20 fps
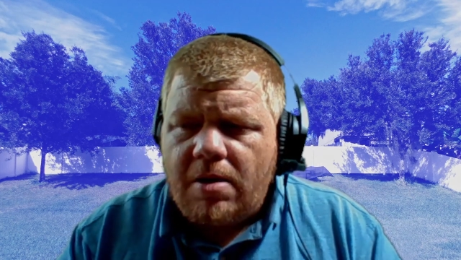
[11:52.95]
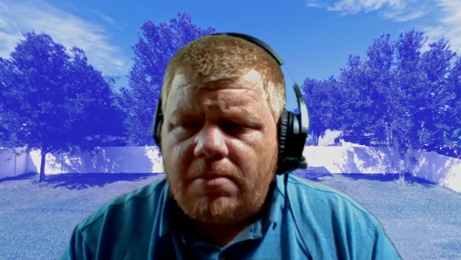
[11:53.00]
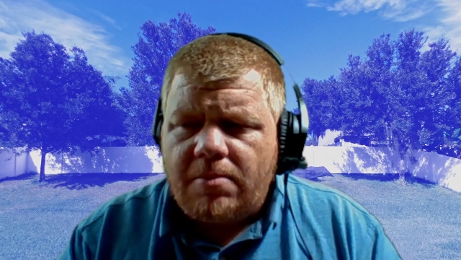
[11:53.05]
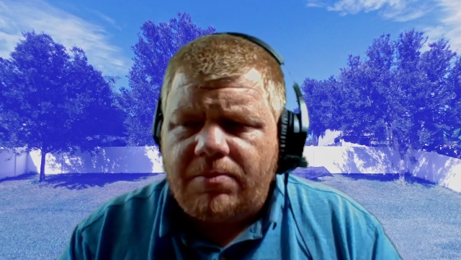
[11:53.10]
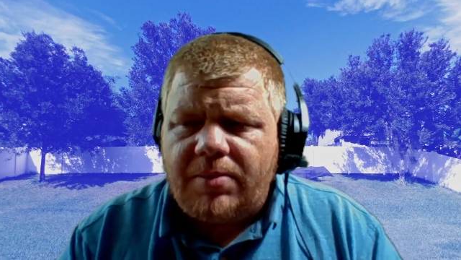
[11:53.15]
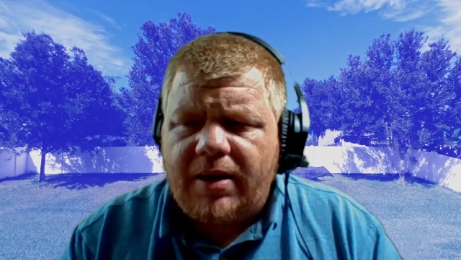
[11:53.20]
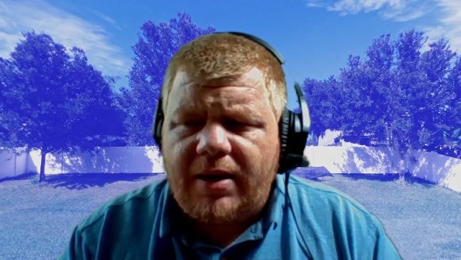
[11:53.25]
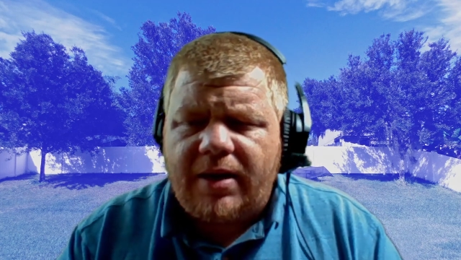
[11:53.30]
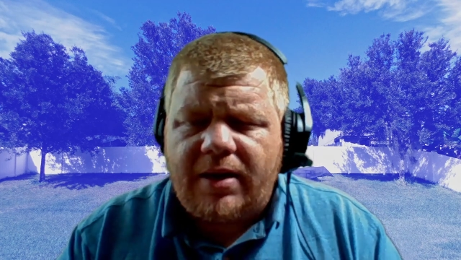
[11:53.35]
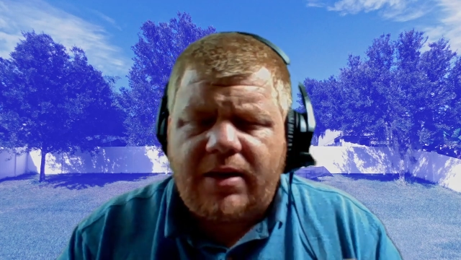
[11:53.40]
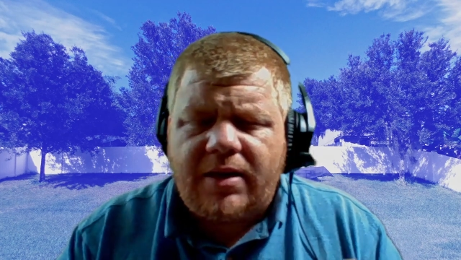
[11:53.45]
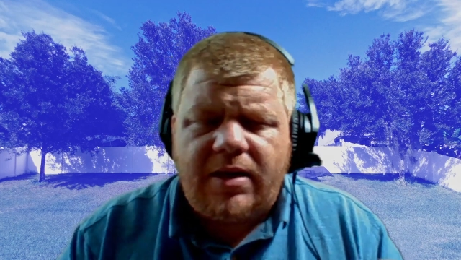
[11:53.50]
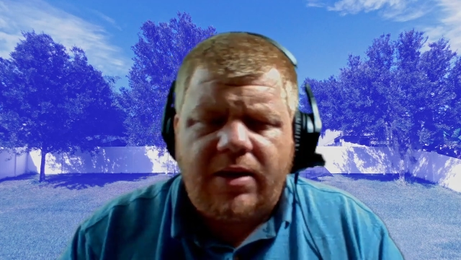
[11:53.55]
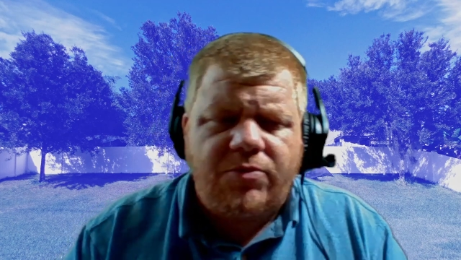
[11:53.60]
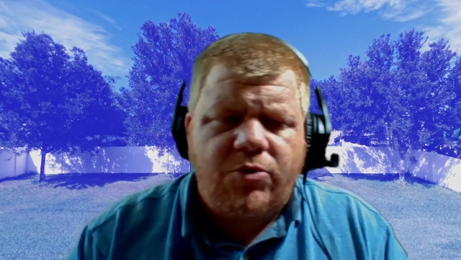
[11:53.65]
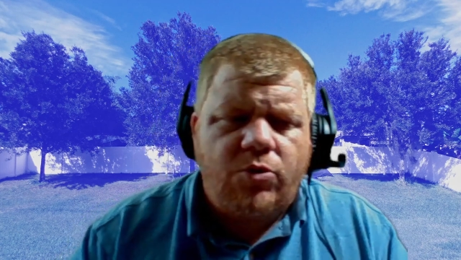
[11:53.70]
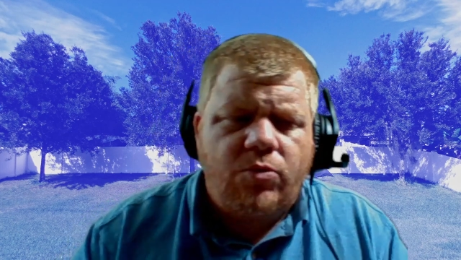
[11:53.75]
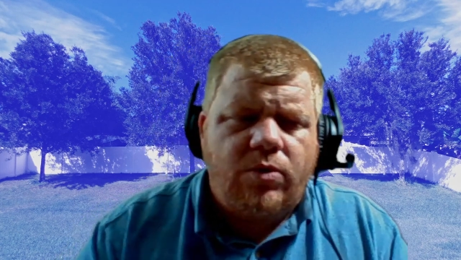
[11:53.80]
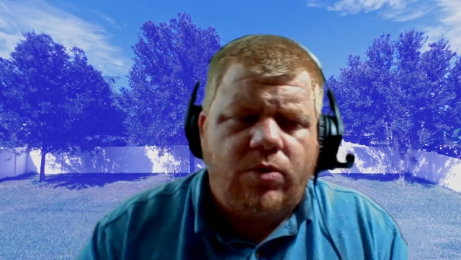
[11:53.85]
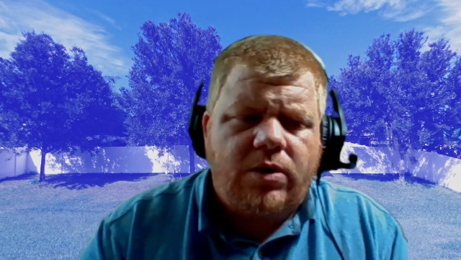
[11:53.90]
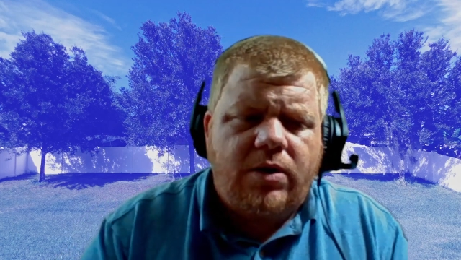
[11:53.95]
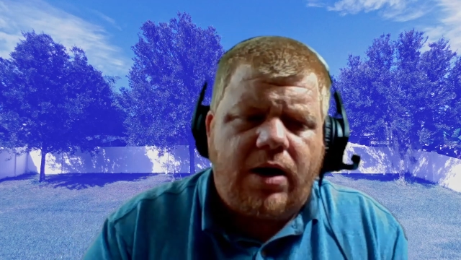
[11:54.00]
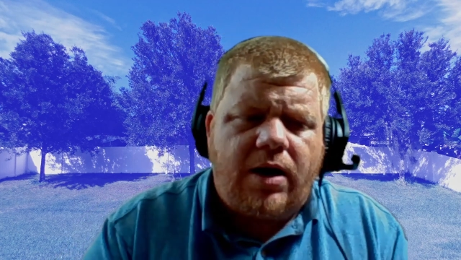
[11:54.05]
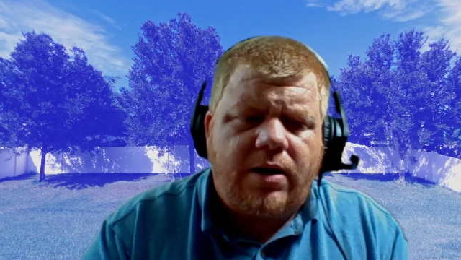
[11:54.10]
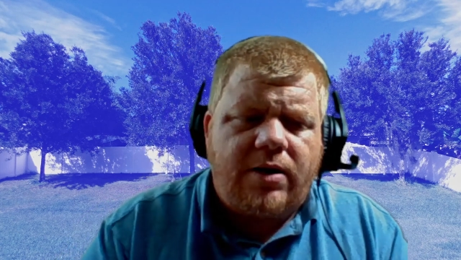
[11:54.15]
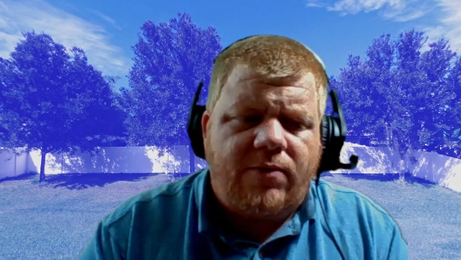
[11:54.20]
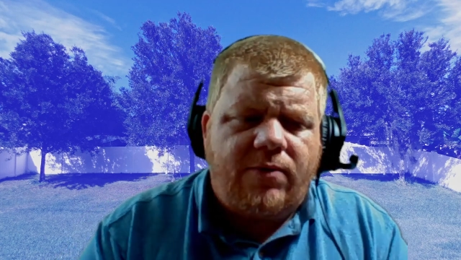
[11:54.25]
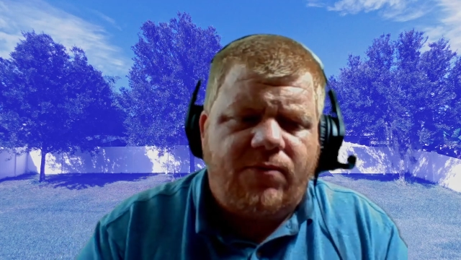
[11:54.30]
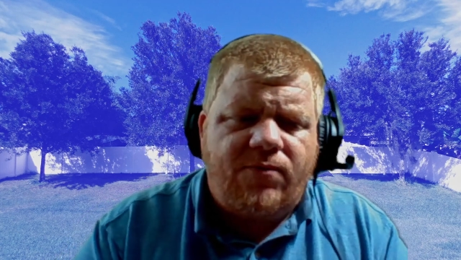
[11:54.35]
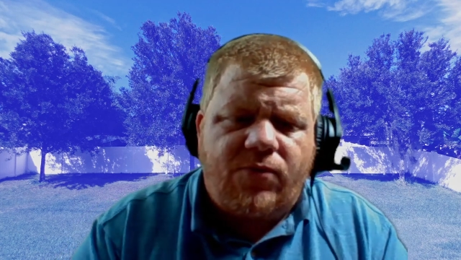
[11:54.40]
but it gives you a
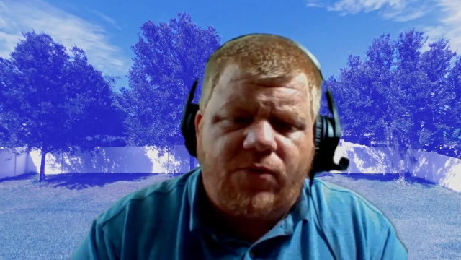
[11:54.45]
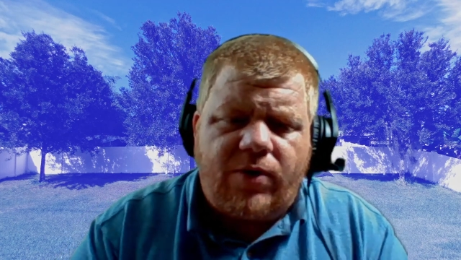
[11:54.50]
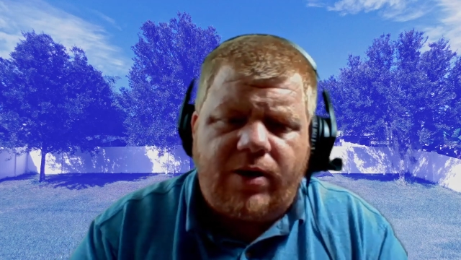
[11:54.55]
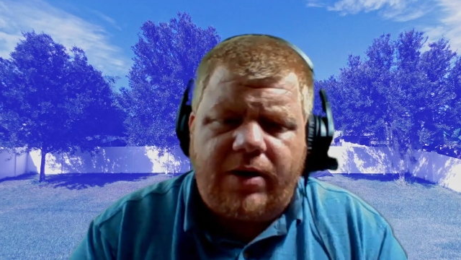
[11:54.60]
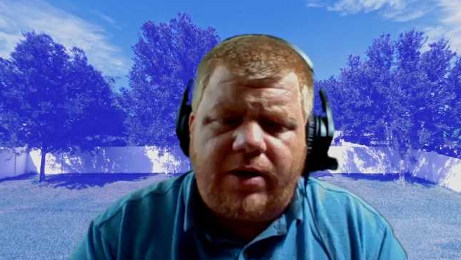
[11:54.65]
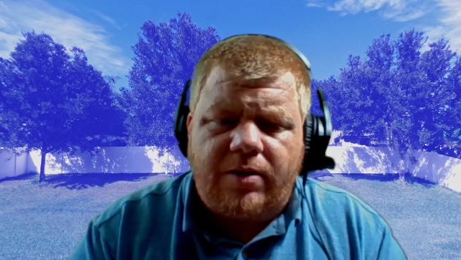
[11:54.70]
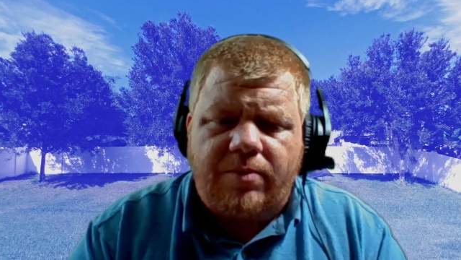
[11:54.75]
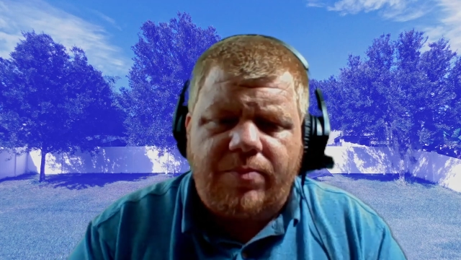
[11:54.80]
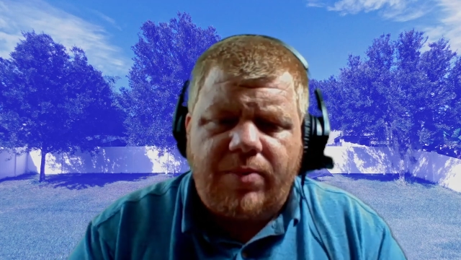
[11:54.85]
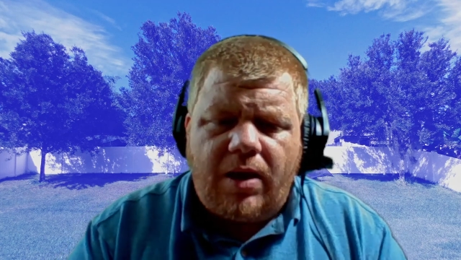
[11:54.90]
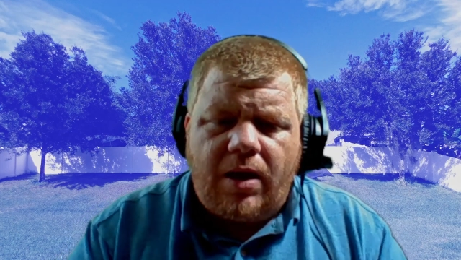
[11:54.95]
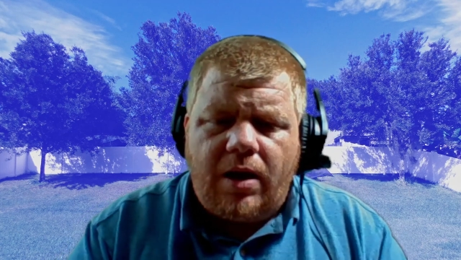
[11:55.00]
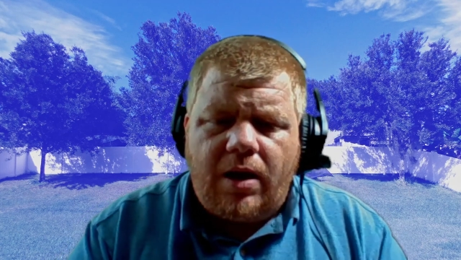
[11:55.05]
lot of freedom.